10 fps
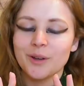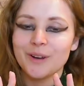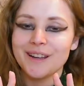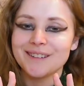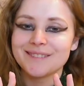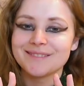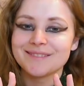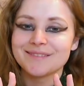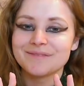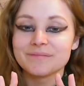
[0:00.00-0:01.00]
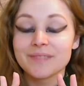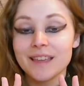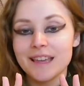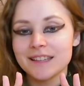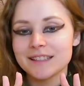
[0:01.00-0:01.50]
right.
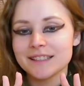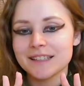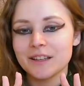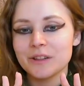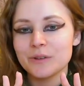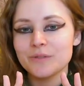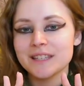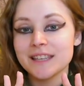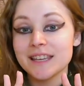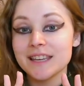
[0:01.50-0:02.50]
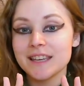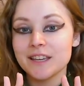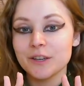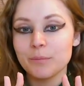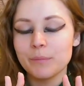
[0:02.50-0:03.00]
This concludes the
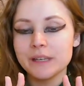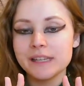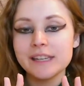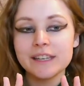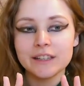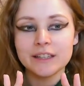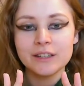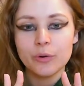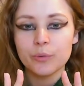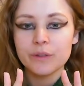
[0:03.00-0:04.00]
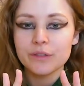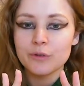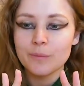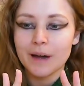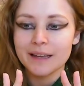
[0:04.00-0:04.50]
mini healing with
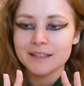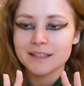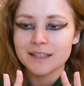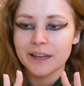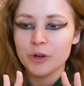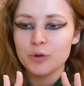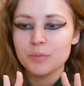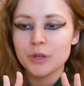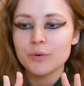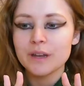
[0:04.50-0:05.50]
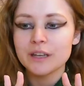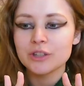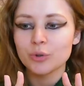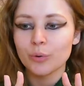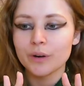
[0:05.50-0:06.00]
Numite. I hope you
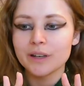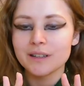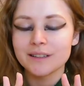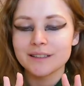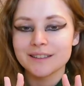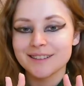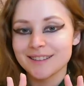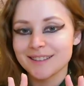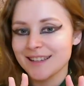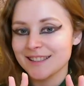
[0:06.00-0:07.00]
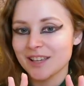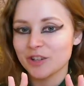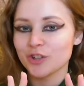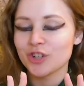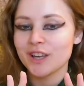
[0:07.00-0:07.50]
enjoyed its
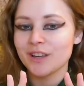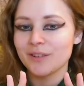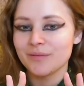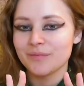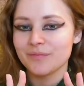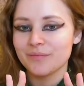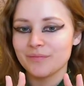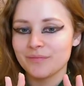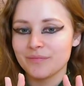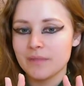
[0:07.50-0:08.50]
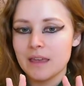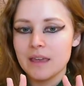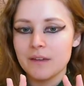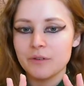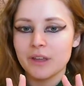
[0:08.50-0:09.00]
energy.
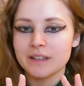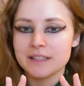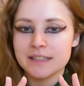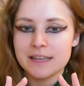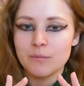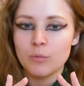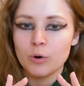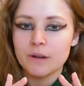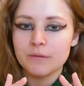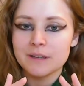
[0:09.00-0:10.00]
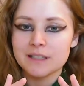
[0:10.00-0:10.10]
If you'd like to see more of this